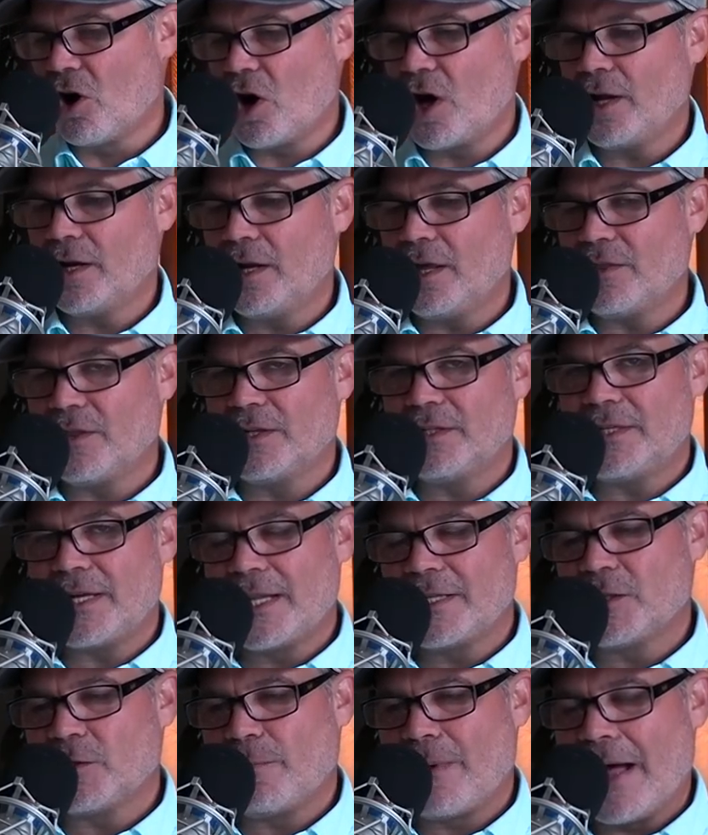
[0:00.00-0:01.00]
on the
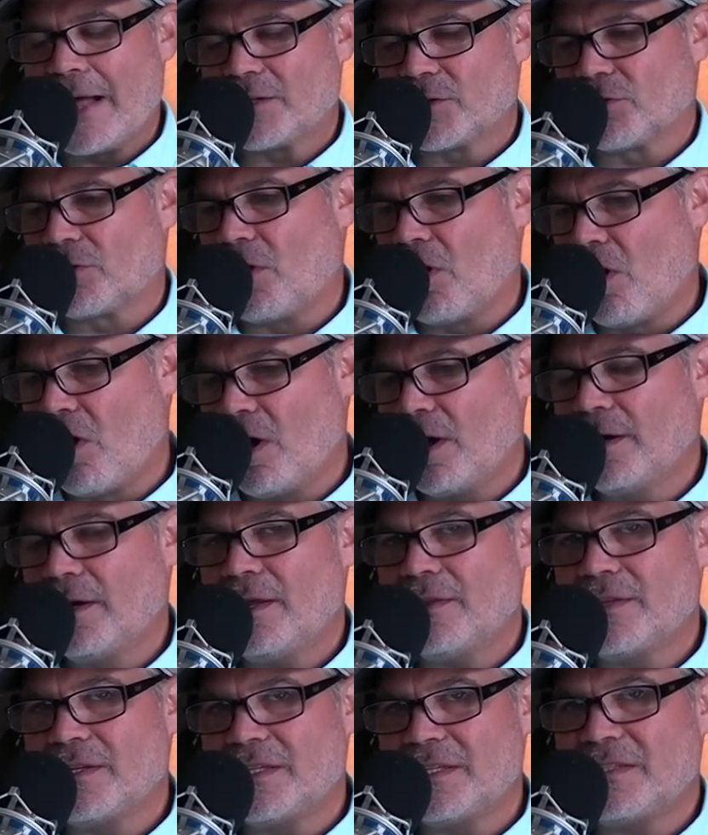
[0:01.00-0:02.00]
dead spots or
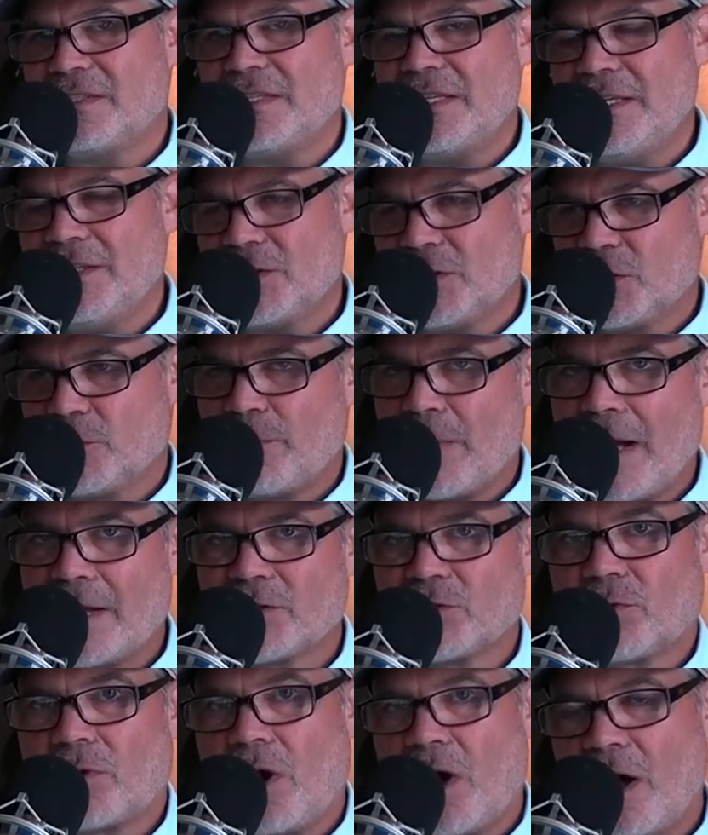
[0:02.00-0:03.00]
on the diseased
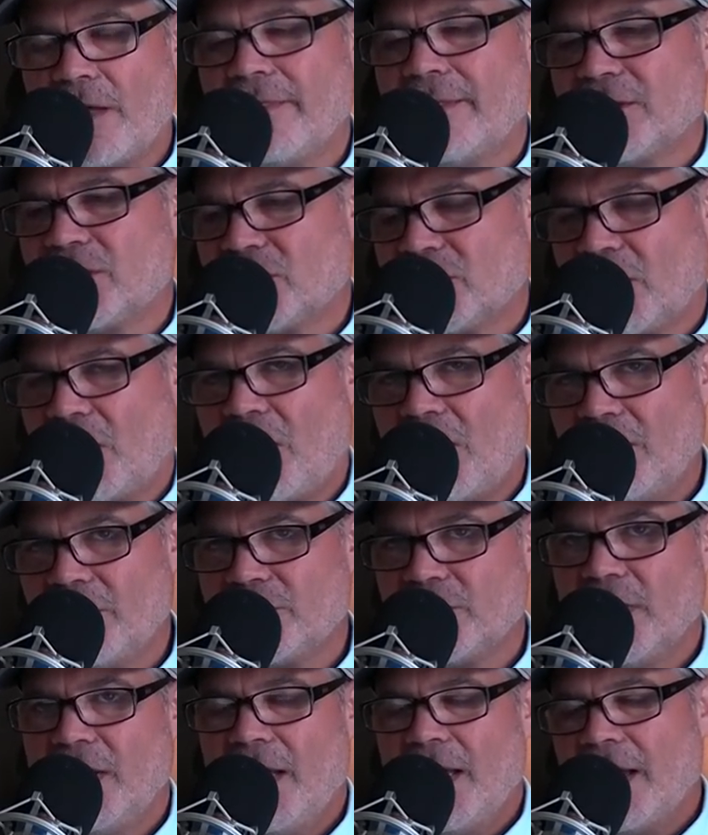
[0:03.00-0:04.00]
spots or on the
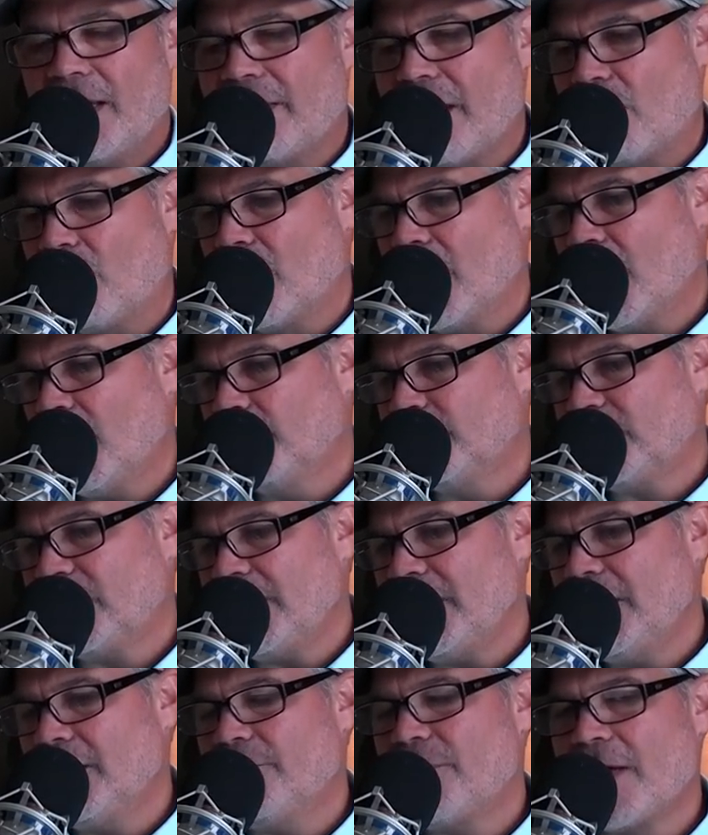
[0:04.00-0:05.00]
scars, and that will help to
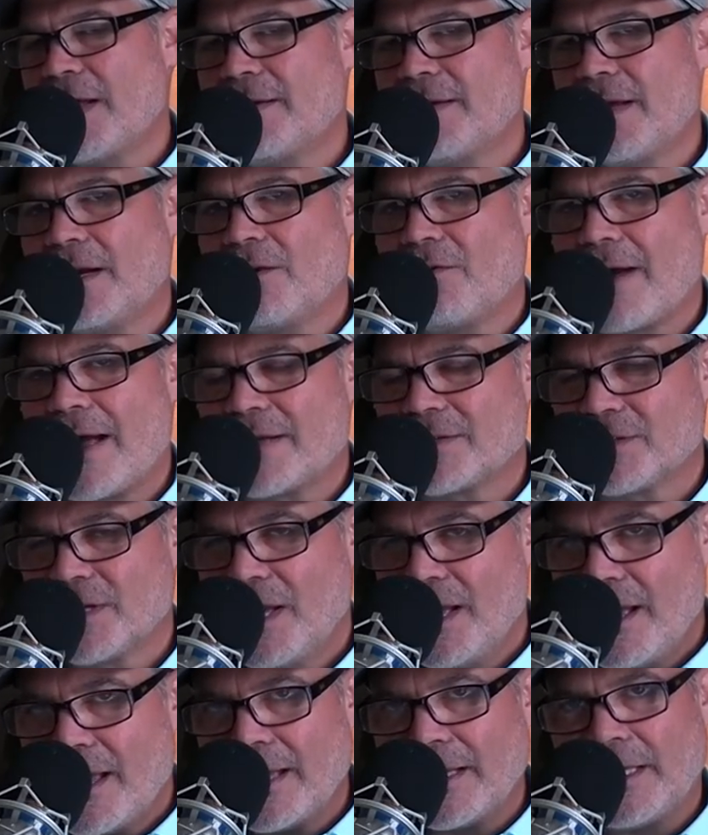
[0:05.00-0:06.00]
eat up that dead grass.
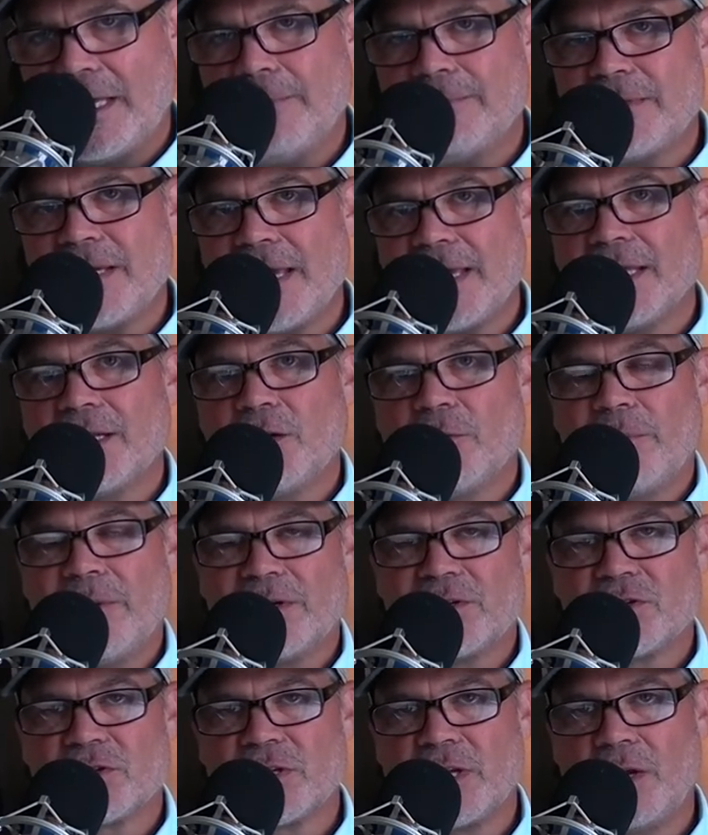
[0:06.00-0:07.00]
And keep taking your
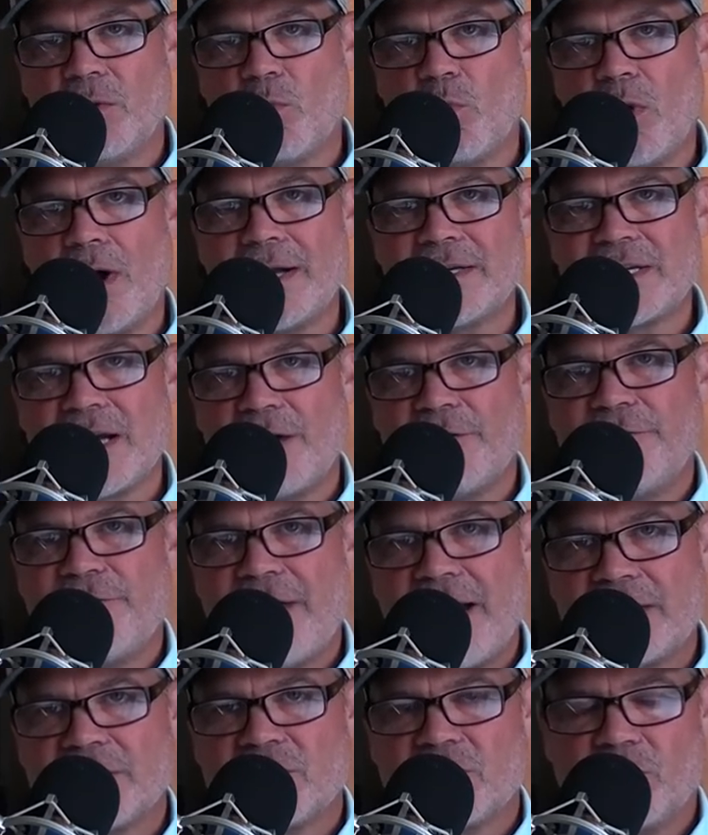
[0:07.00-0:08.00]
pictures and watch how
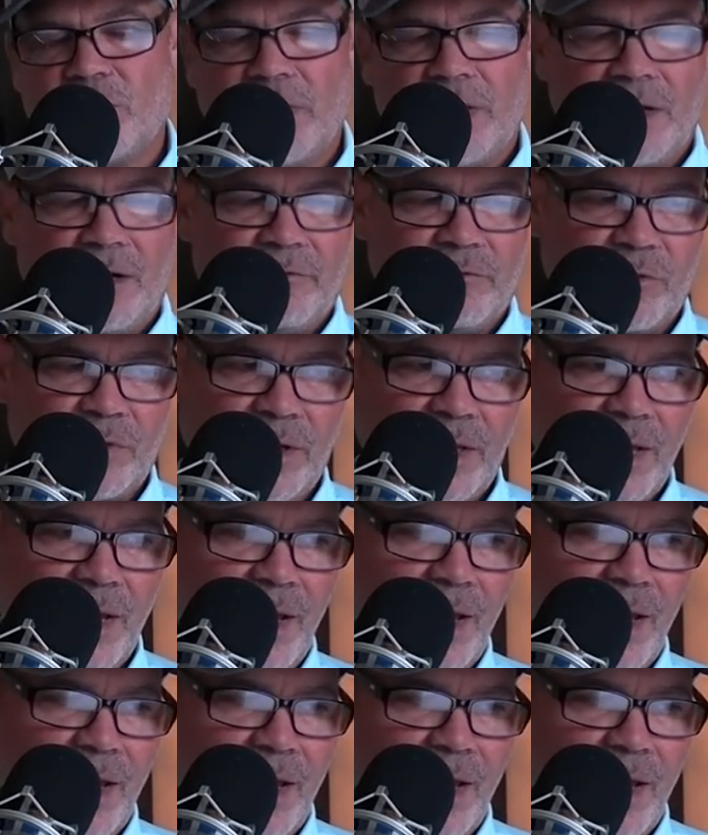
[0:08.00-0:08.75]
fast the recovery